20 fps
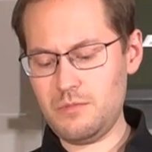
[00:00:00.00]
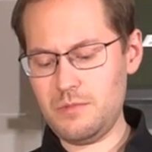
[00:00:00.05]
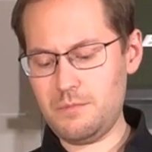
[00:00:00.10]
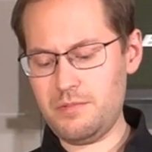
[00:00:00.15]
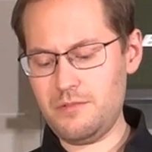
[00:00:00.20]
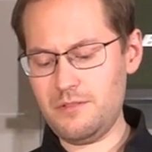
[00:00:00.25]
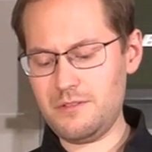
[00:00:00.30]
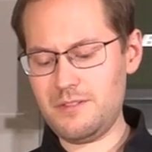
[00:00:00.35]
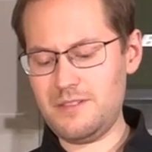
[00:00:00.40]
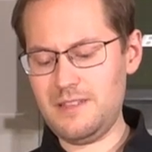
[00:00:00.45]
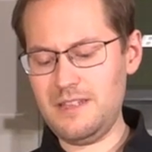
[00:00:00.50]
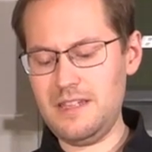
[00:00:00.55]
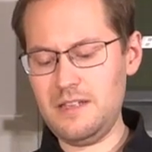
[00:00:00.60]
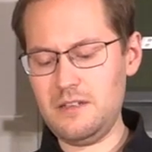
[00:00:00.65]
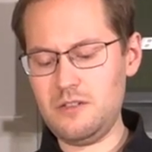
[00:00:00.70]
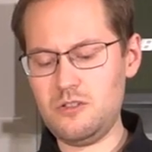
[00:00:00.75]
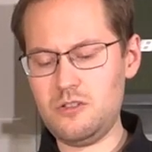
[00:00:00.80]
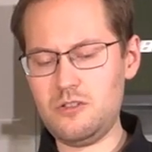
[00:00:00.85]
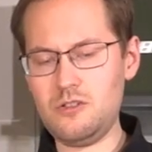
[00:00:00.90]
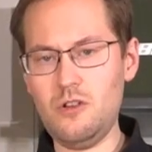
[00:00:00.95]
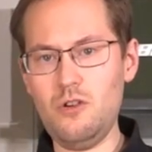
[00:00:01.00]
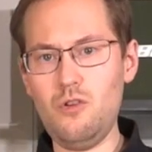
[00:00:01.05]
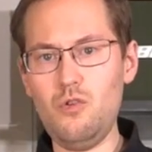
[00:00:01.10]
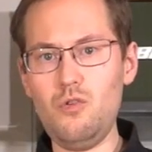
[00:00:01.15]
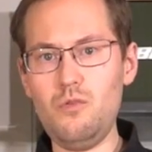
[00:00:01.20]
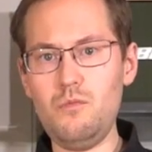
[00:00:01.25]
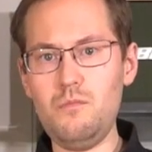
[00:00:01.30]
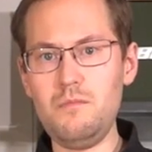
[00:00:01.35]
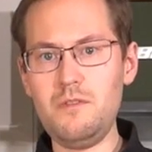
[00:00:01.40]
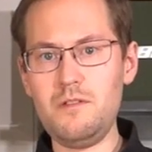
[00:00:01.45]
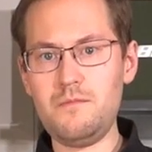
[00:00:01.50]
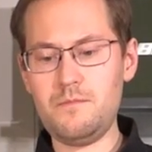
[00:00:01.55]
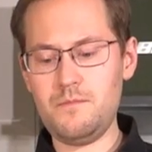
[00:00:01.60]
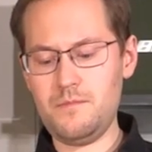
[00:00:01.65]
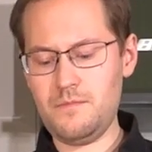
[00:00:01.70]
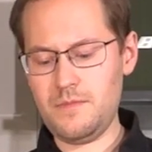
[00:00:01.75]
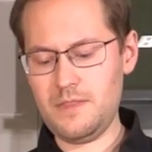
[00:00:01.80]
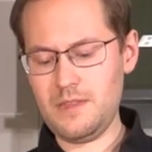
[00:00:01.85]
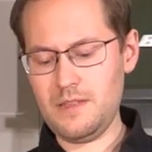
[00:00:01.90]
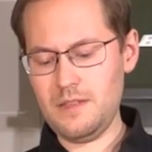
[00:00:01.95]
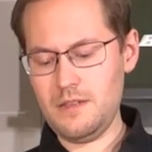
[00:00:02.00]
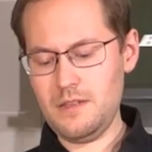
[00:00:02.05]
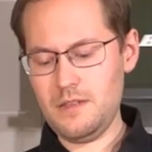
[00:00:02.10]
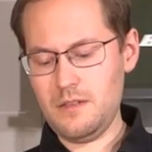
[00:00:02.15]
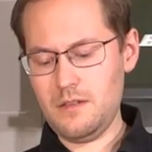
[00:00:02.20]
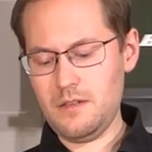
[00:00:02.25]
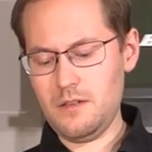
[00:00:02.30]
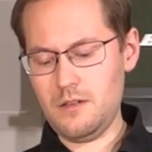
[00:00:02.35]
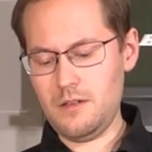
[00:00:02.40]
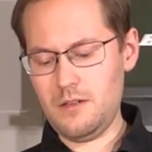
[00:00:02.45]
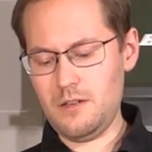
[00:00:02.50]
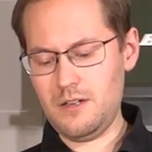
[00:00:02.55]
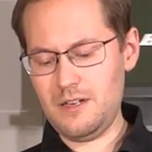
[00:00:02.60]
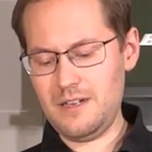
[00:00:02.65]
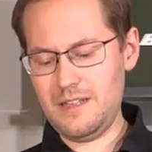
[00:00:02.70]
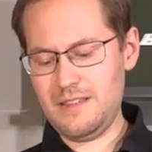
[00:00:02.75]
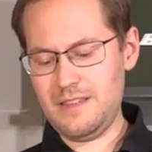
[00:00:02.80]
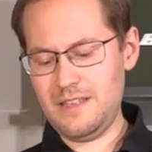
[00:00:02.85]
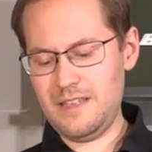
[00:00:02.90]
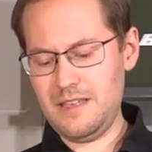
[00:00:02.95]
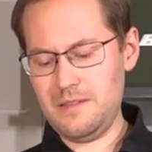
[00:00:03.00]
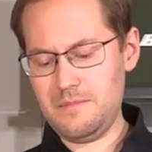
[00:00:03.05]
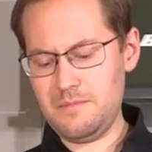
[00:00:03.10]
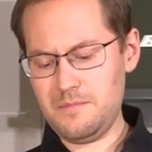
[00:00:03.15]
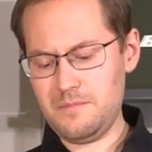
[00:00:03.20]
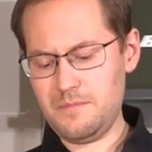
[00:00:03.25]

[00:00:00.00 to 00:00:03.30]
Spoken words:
we put the dome on the